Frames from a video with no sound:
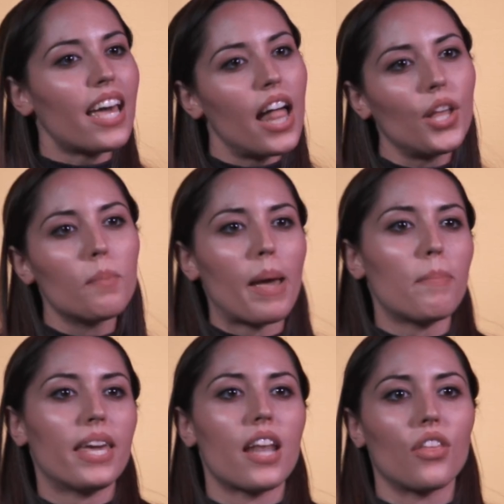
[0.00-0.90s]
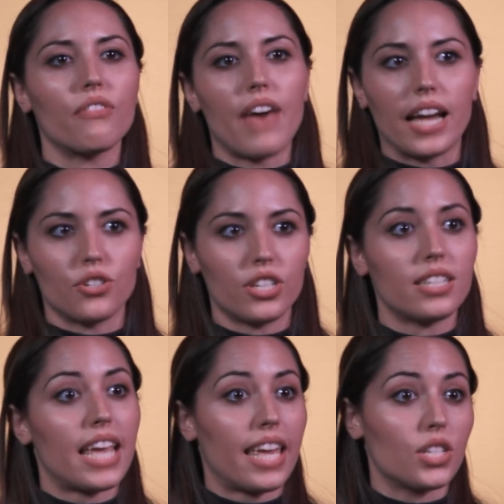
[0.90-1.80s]
color might be another factor to
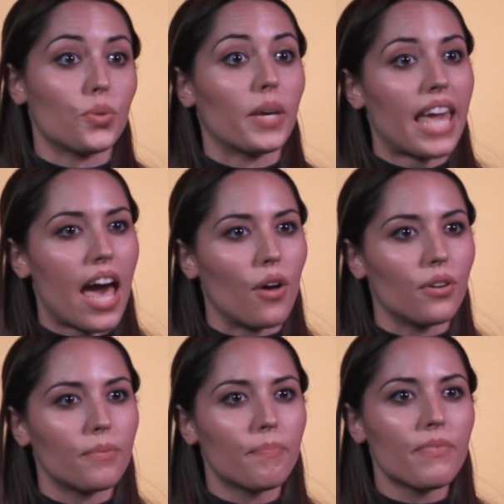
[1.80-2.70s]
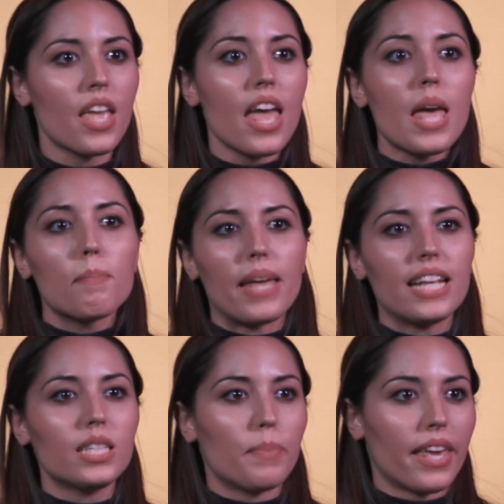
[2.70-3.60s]
take into account.
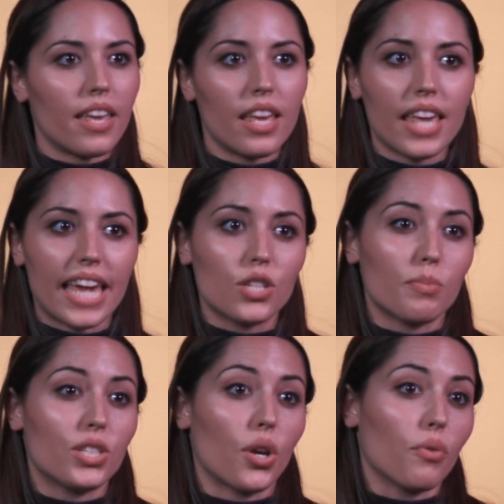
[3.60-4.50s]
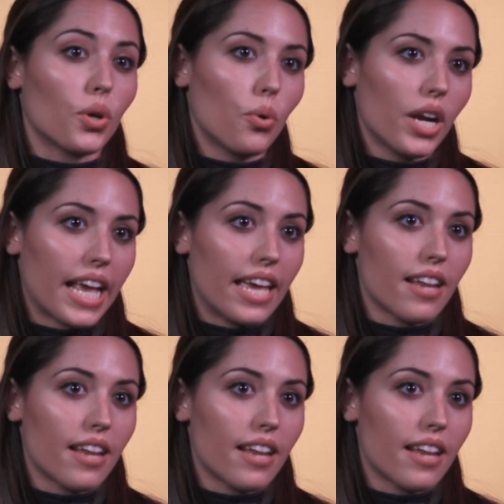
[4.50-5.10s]
Many speaking engagements are recorded,